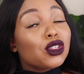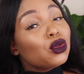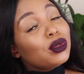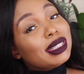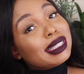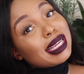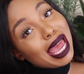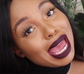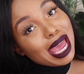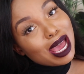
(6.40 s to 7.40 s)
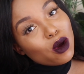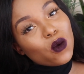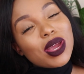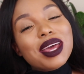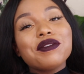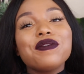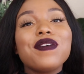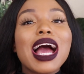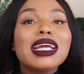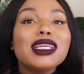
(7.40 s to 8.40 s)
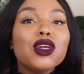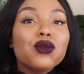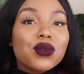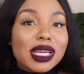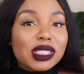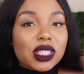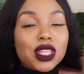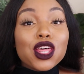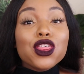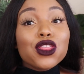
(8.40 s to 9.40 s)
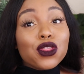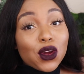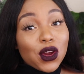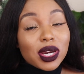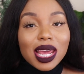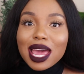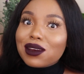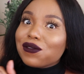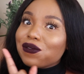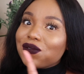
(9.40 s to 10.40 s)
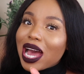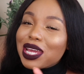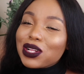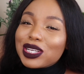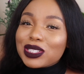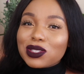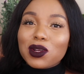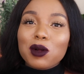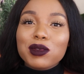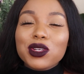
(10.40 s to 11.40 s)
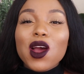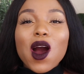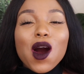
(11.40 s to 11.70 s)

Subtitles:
today we have finally reached the third and final installment